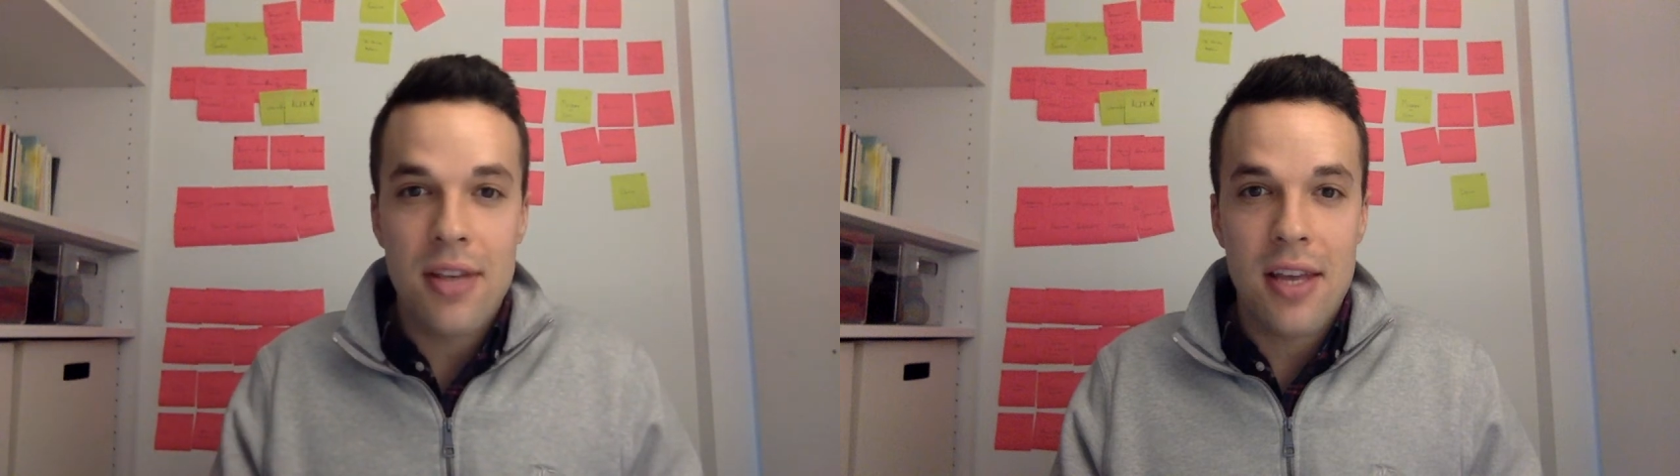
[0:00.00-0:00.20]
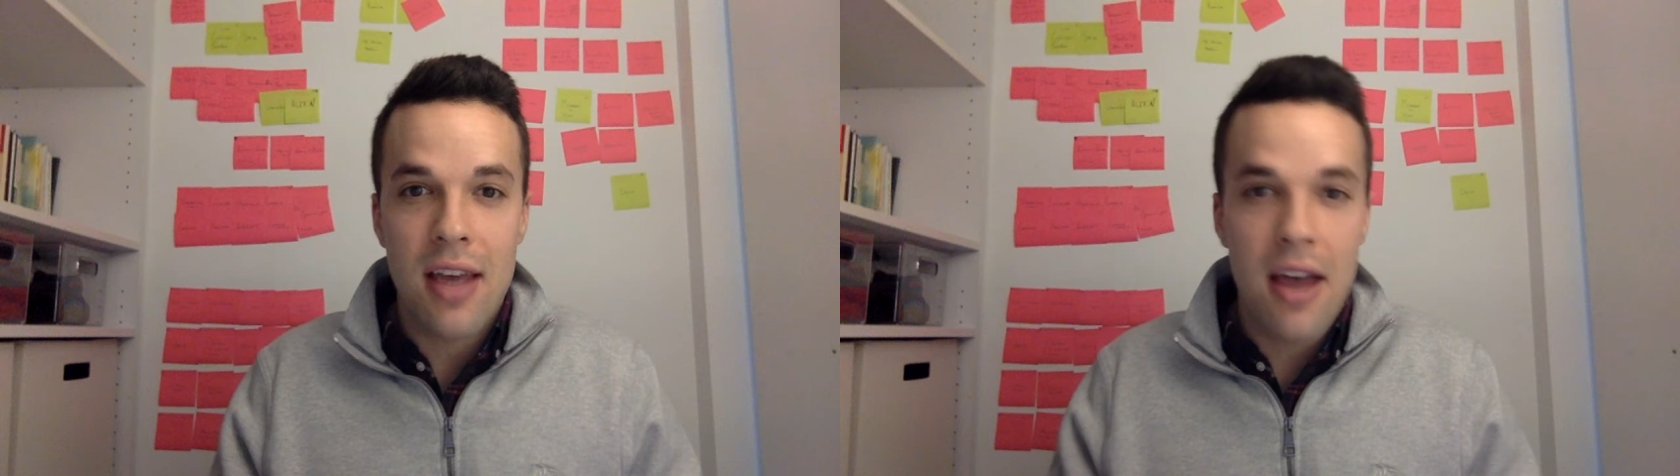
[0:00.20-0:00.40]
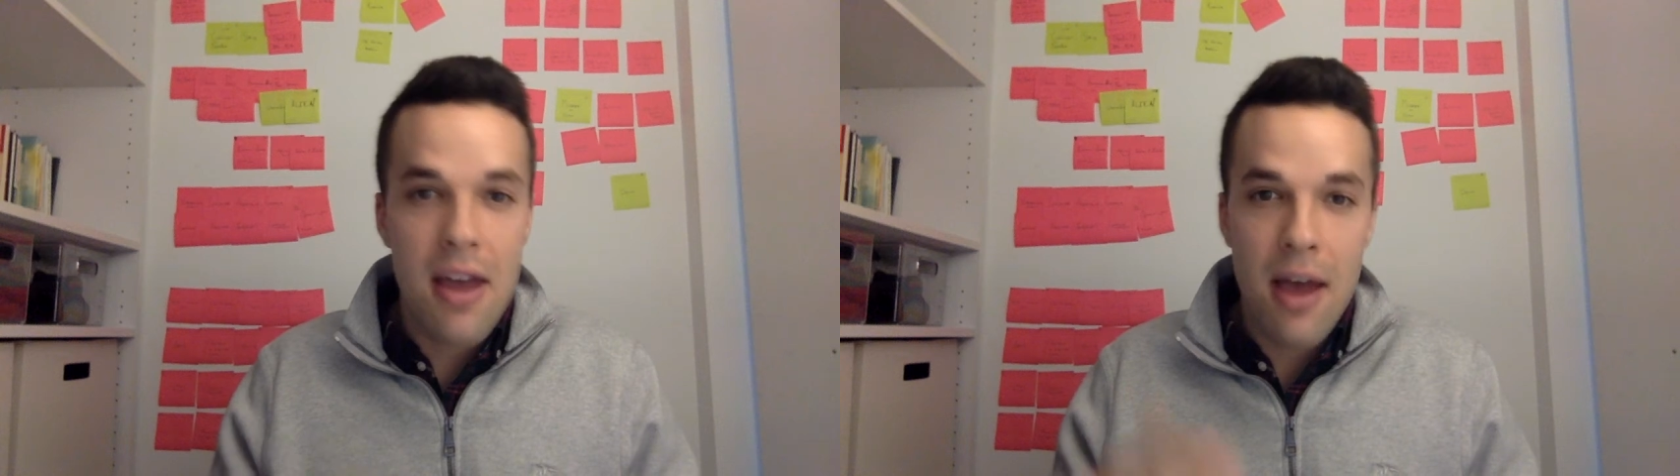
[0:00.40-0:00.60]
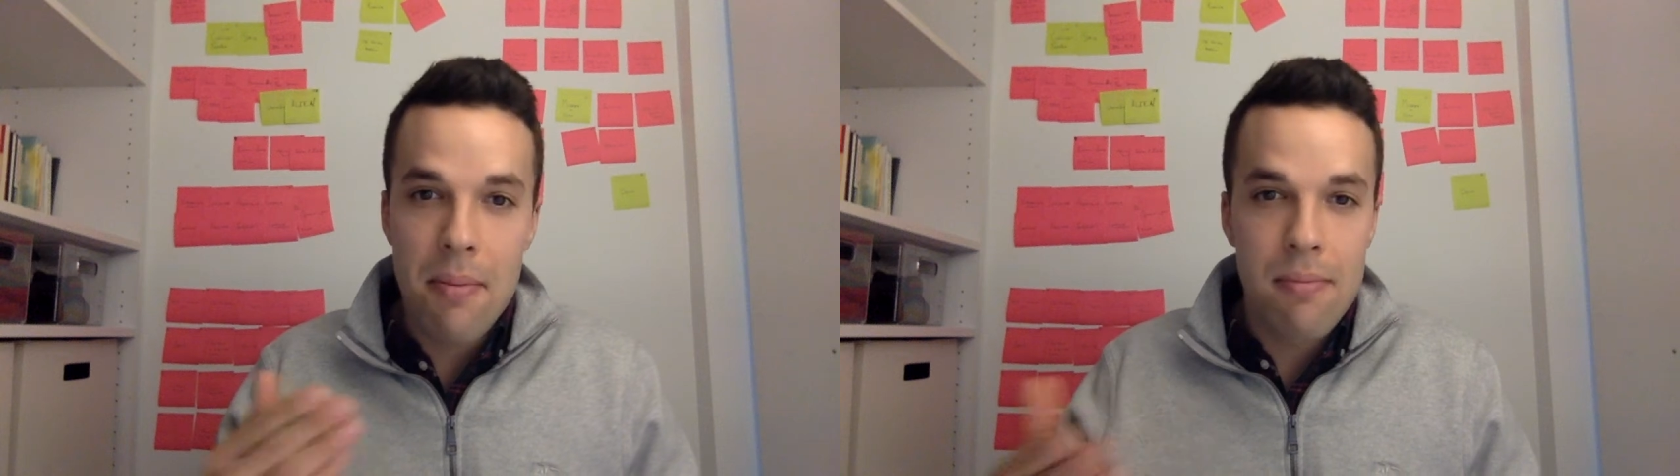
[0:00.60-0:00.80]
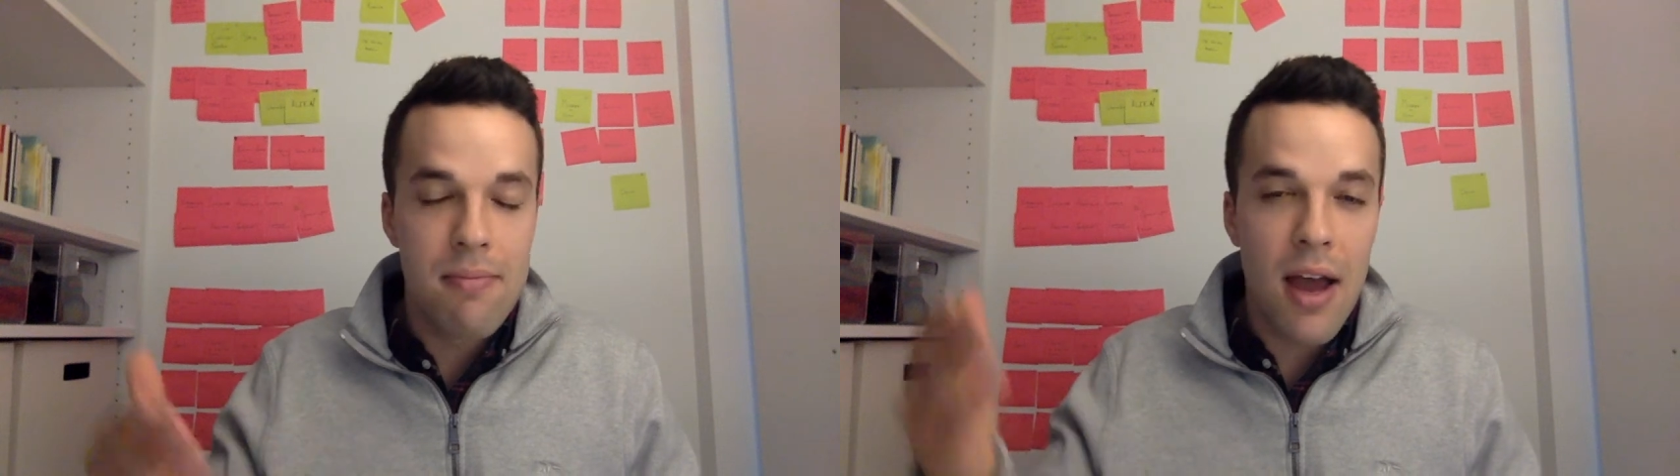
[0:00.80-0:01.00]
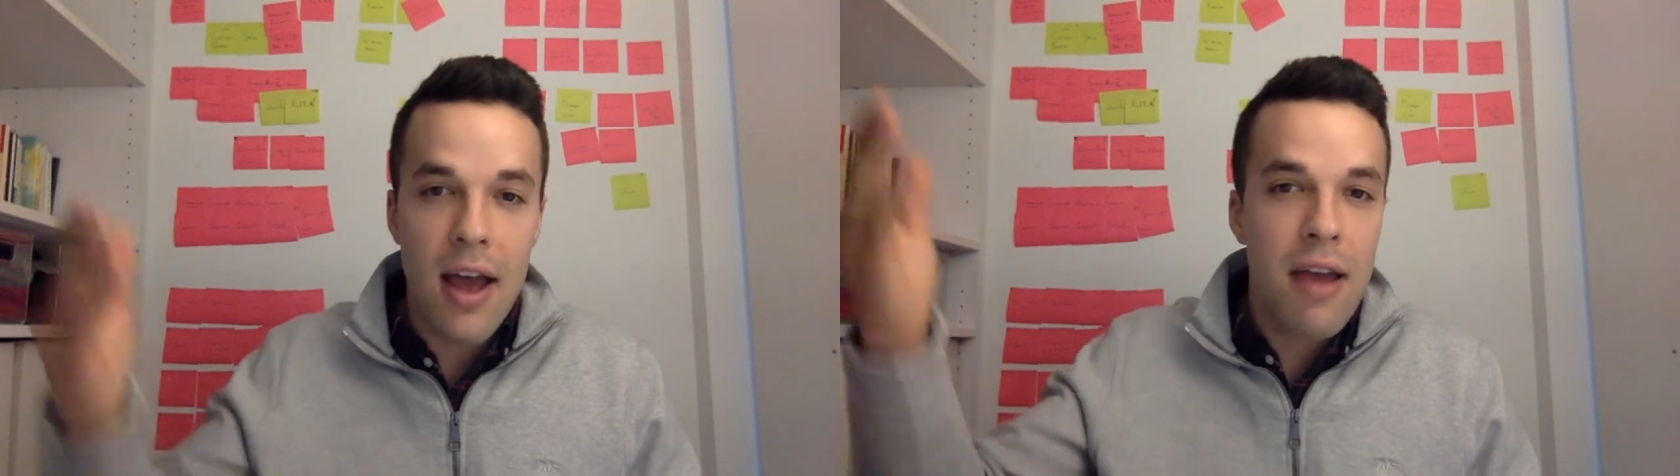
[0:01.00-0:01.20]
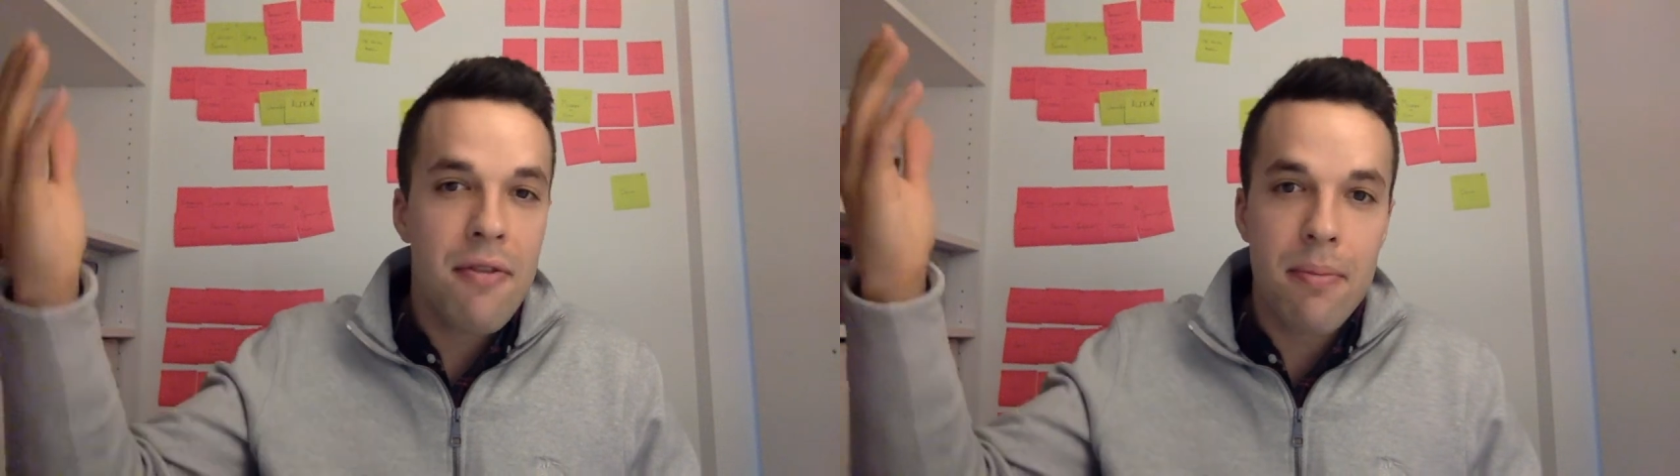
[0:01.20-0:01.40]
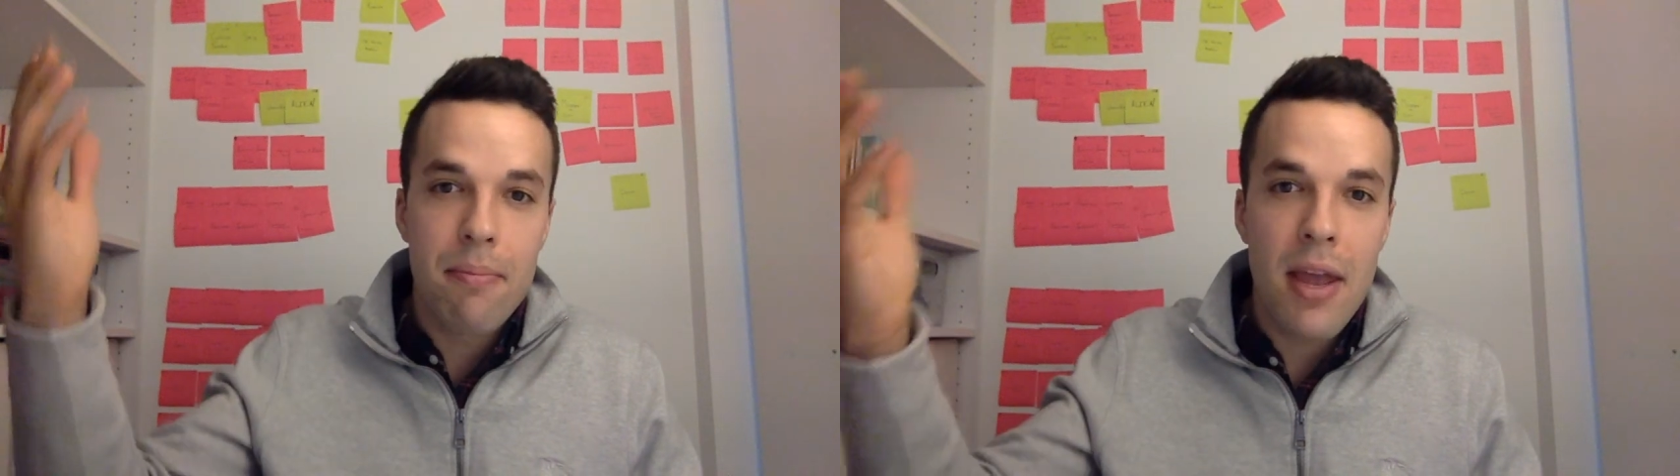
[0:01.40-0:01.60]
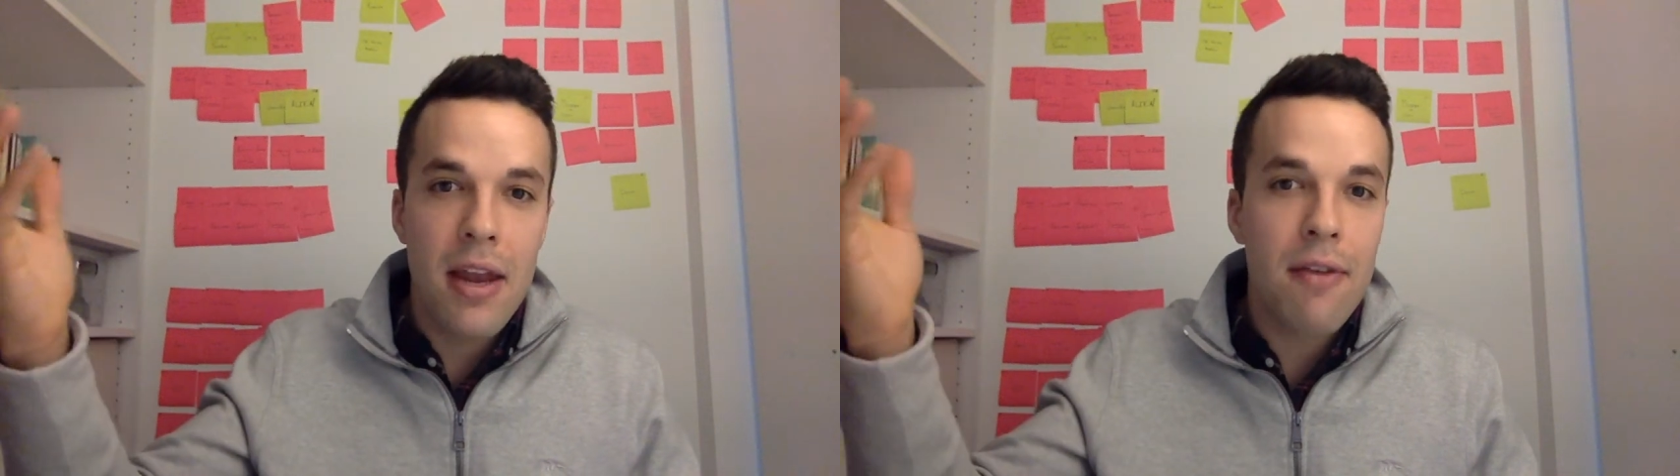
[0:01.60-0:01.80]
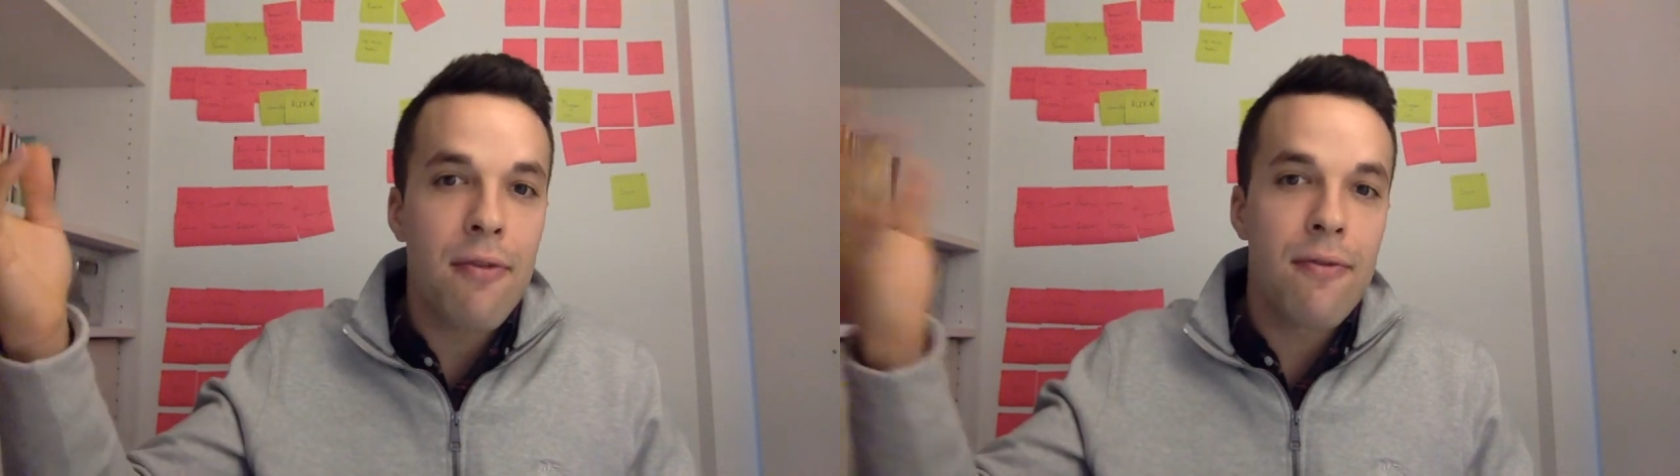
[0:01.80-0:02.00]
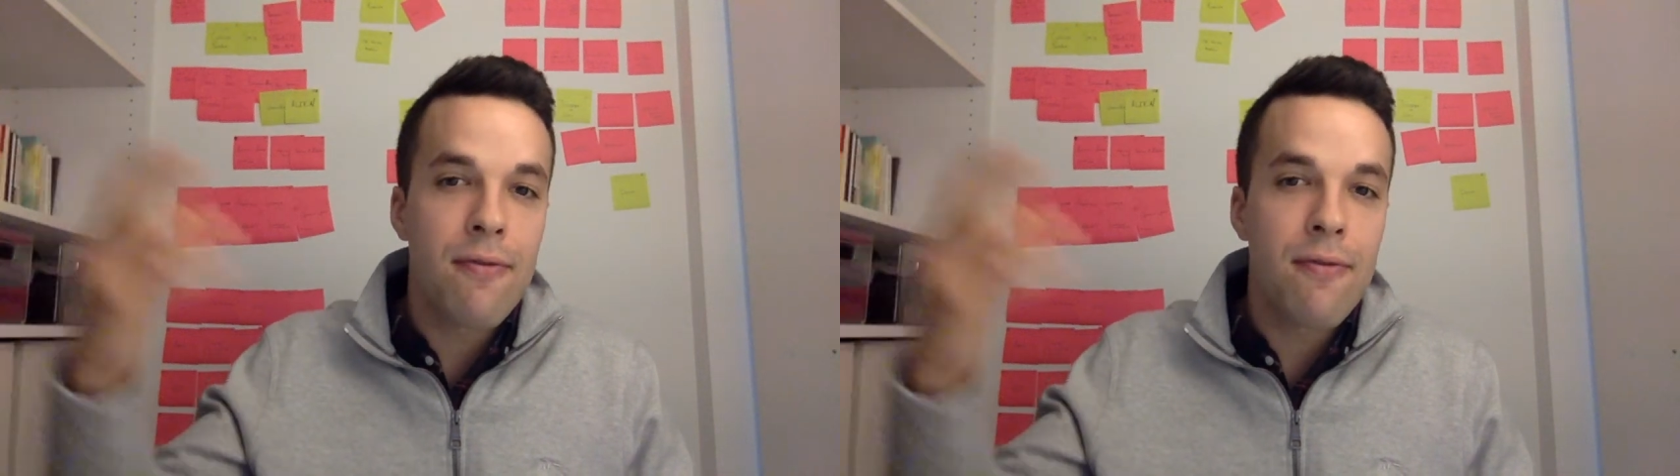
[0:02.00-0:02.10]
Like I'm not, I haven't made a